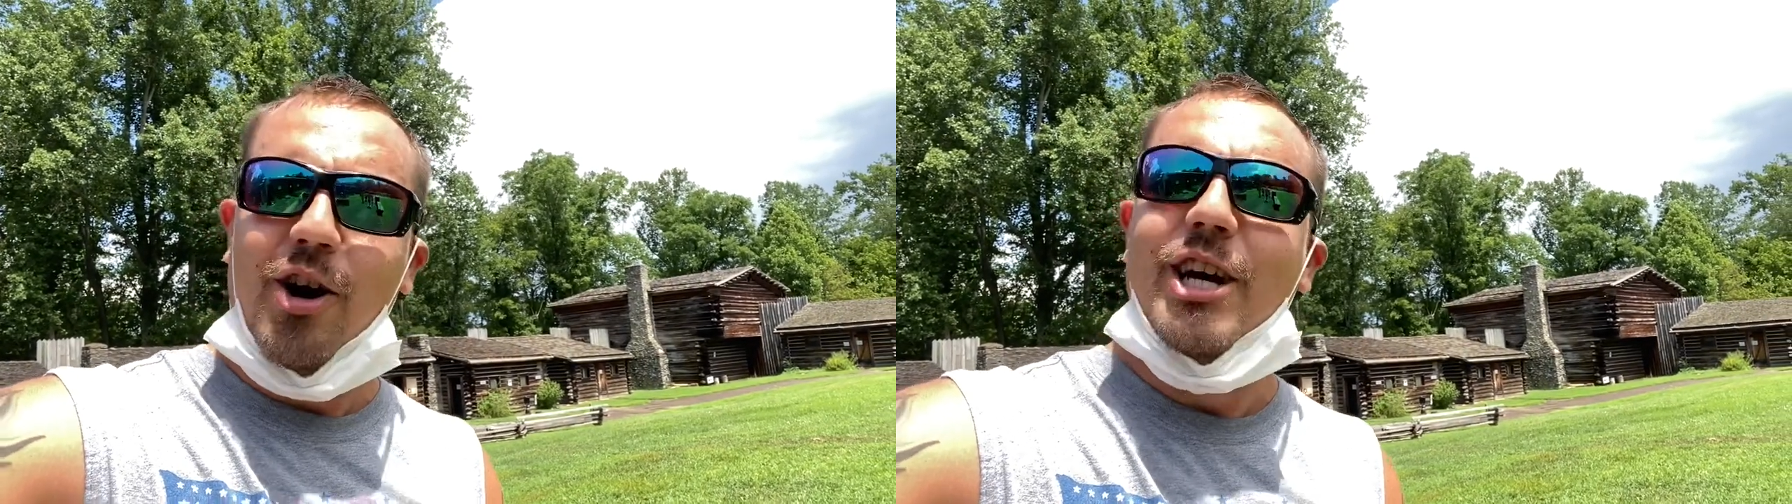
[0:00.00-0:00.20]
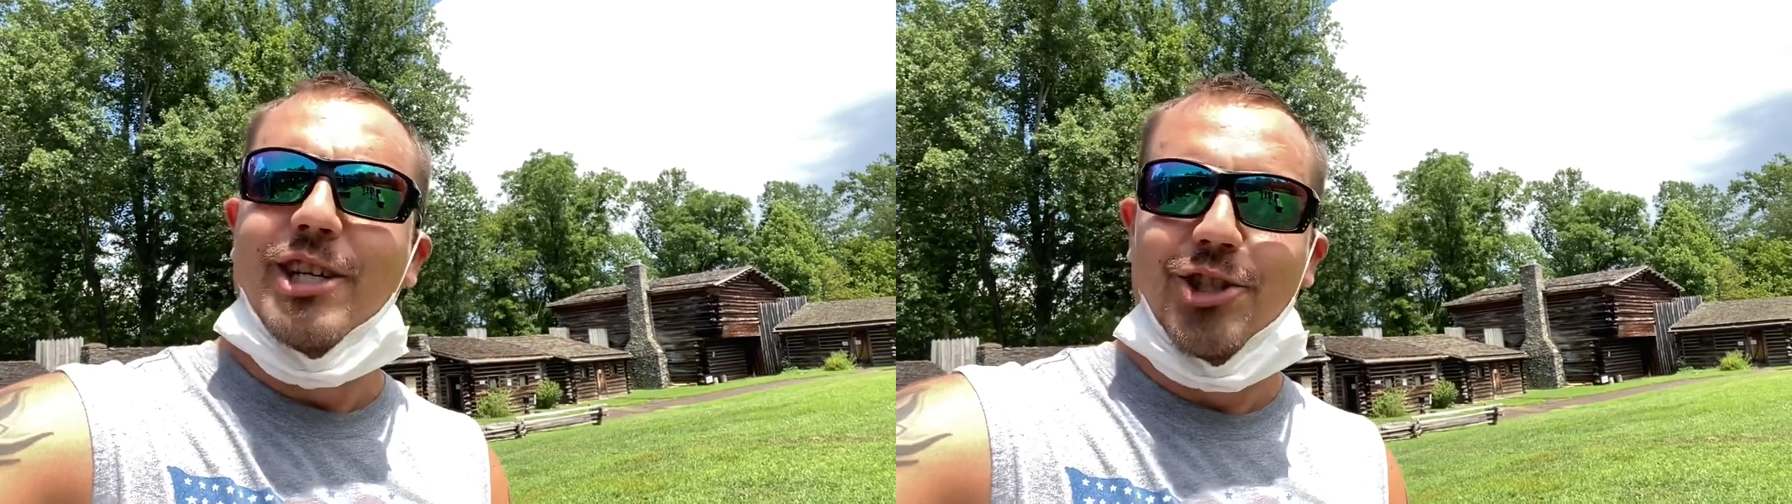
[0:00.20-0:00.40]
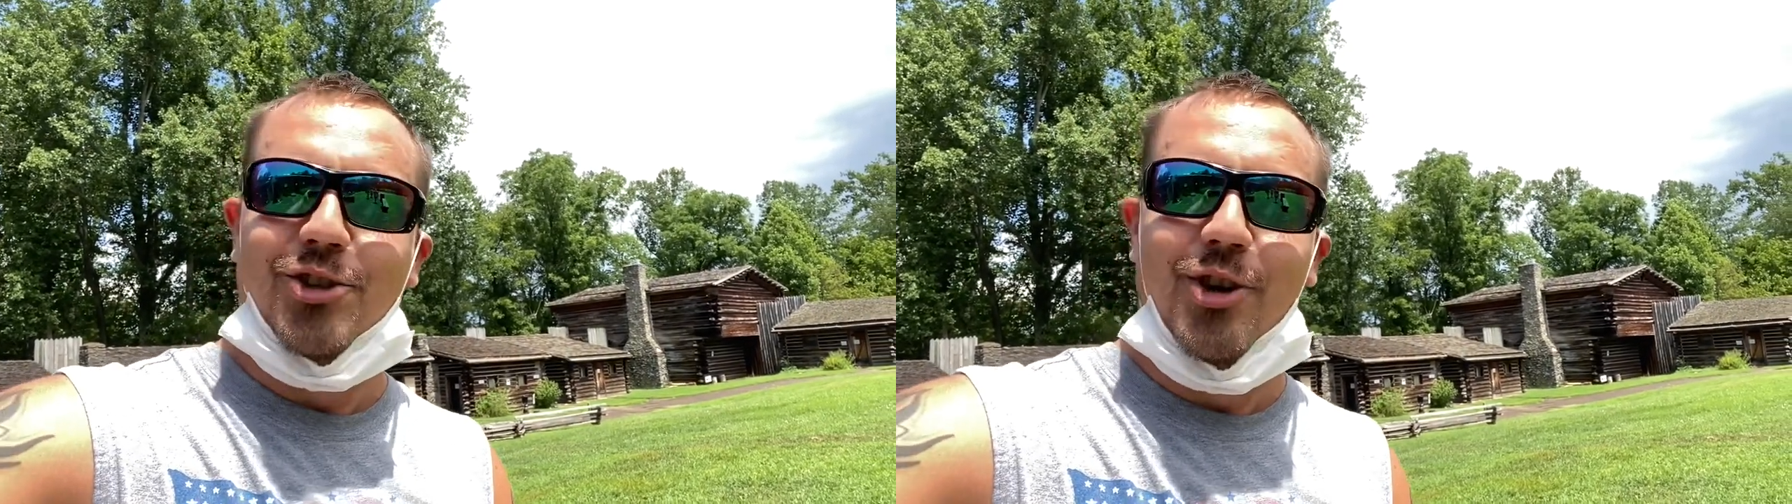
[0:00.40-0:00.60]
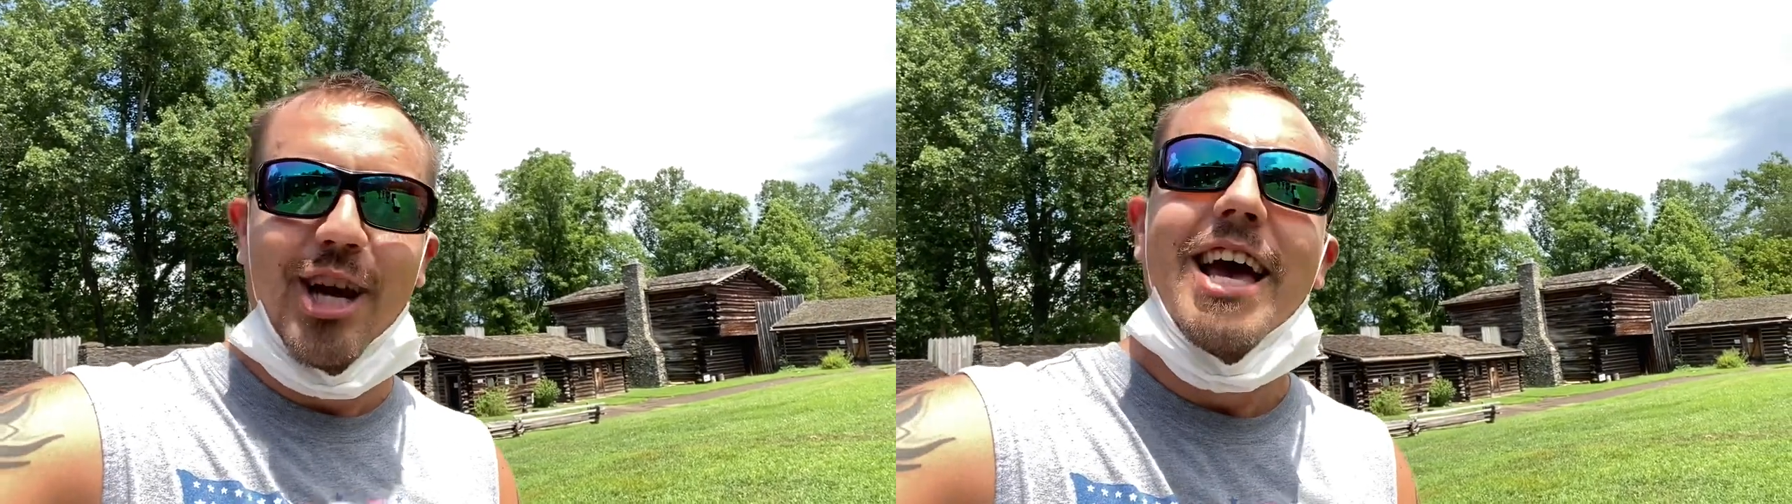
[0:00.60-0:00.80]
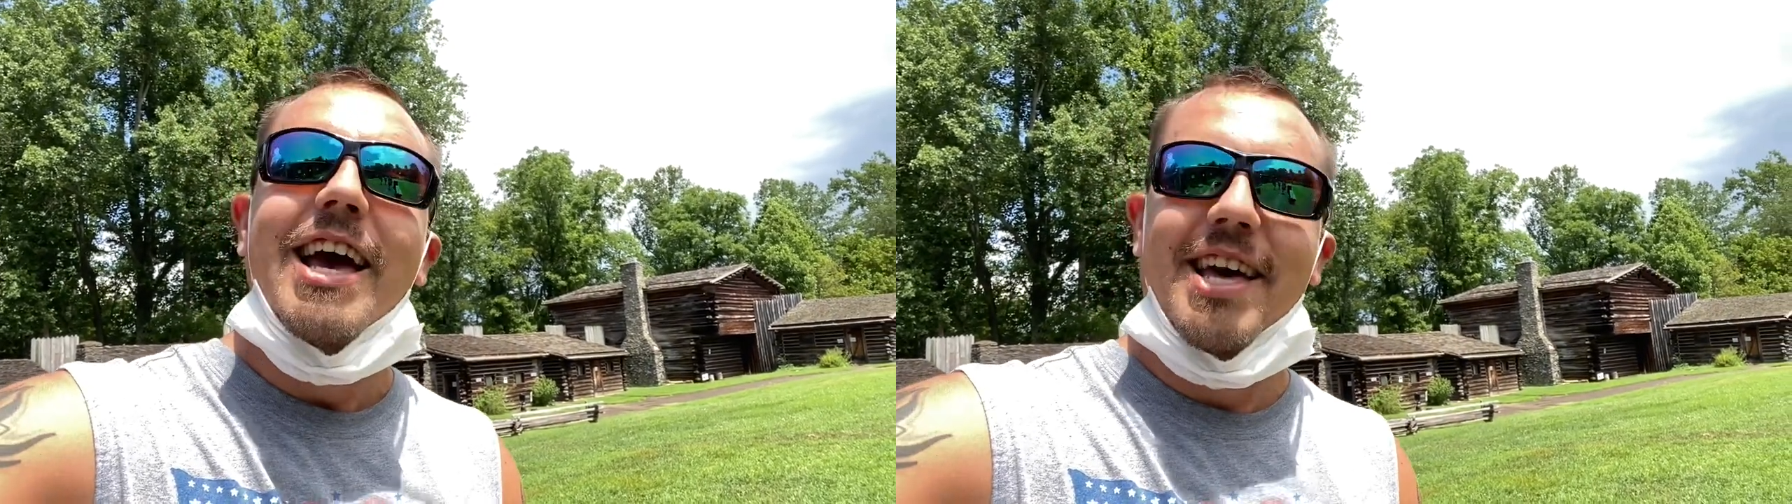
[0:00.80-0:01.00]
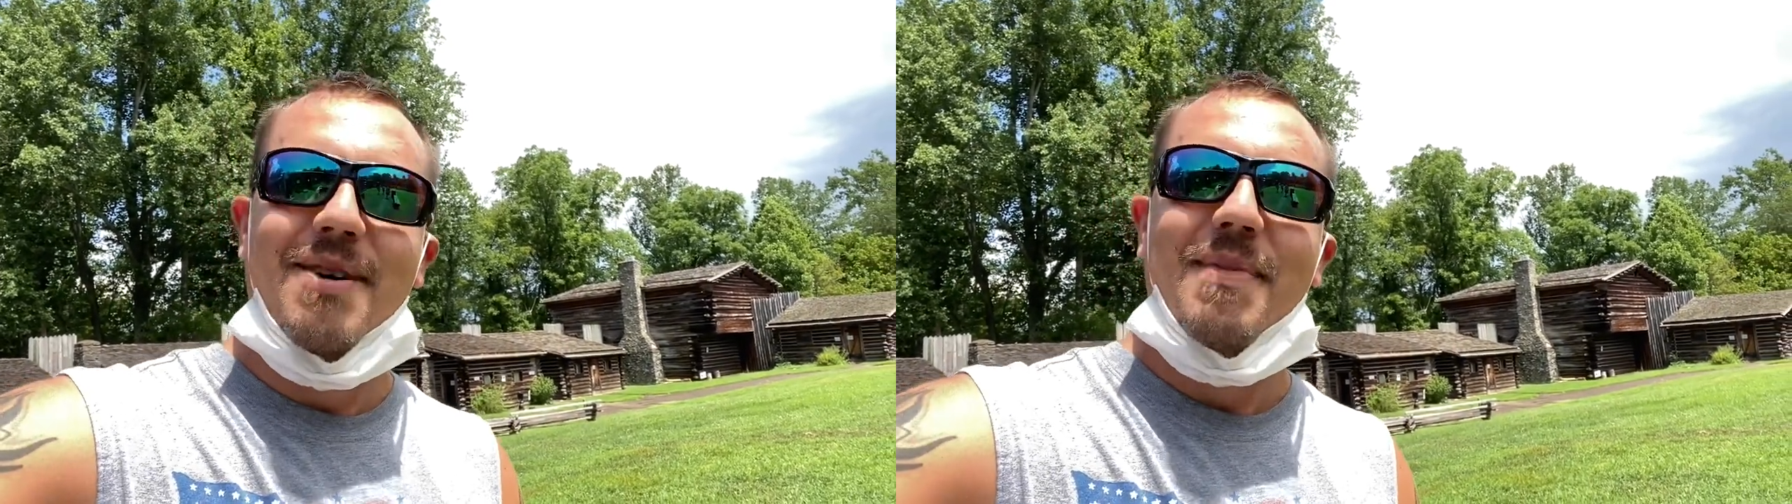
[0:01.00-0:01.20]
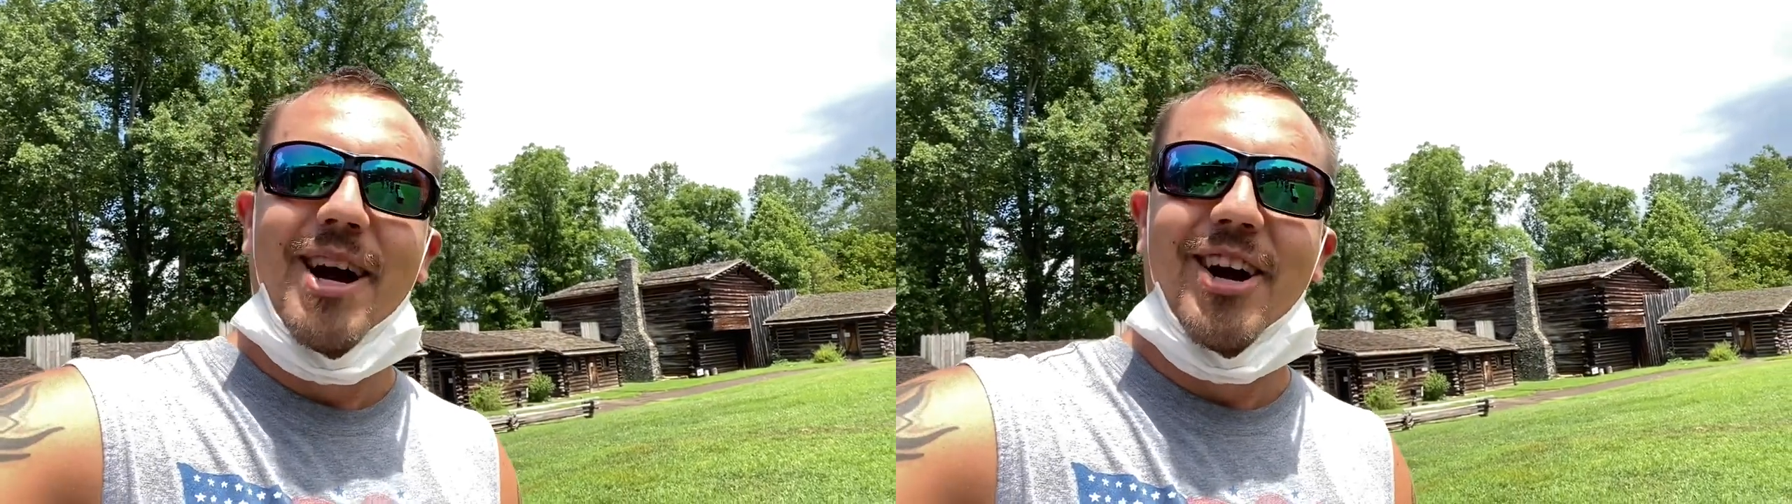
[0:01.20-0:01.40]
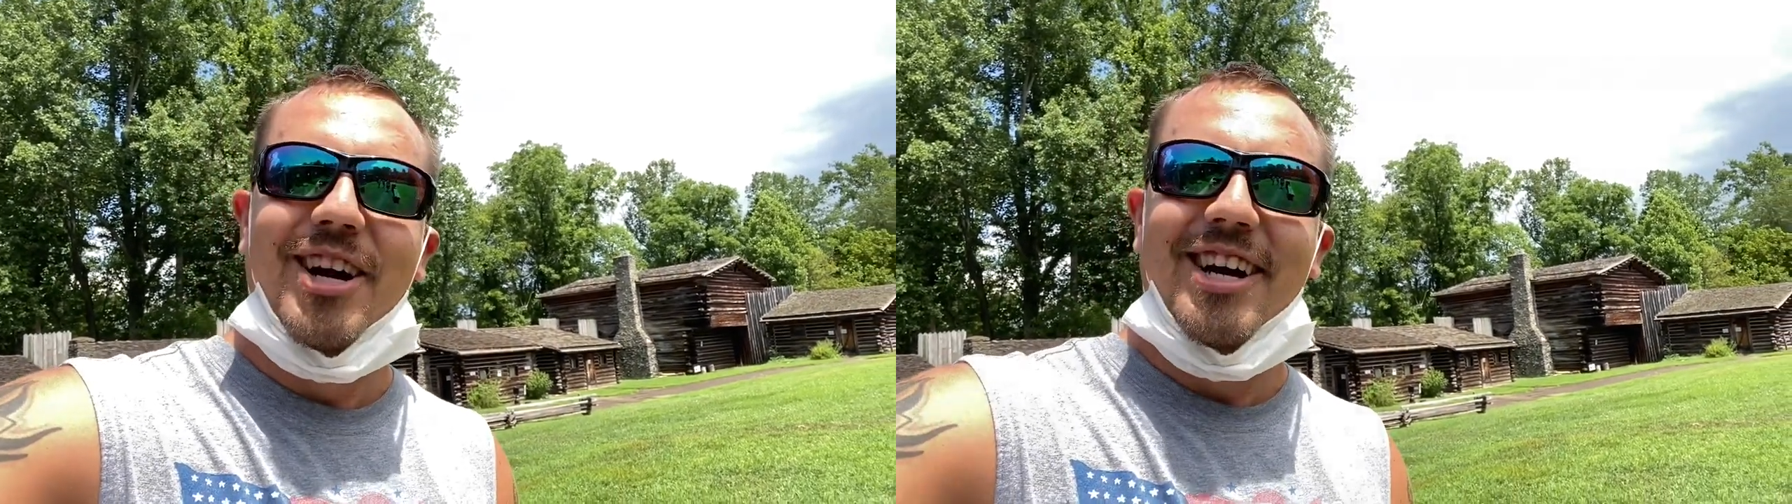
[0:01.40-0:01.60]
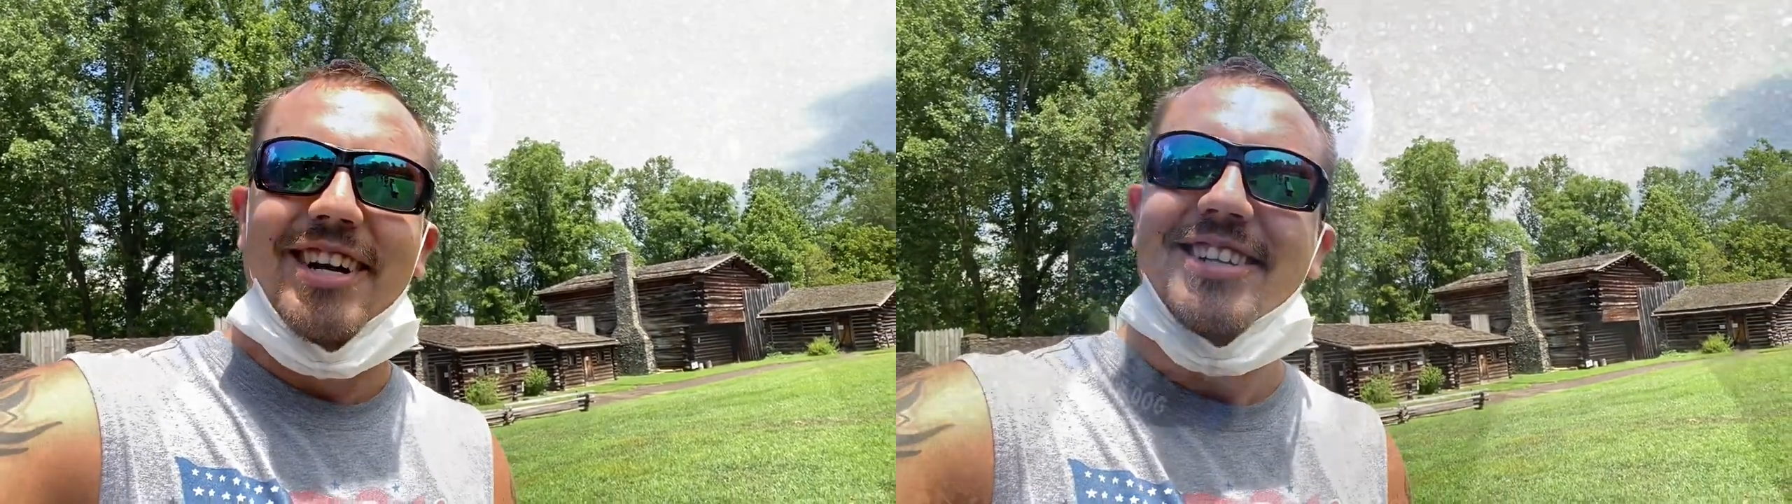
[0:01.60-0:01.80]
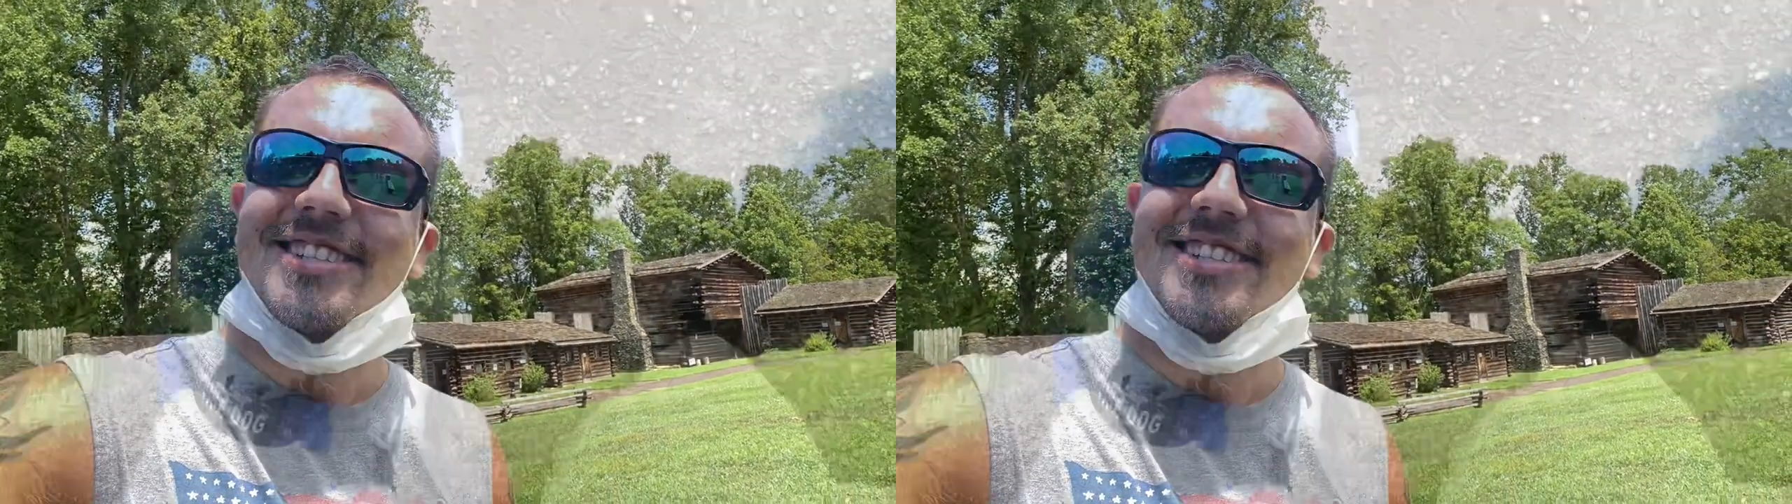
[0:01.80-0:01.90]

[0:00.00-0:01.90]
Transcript: history in America.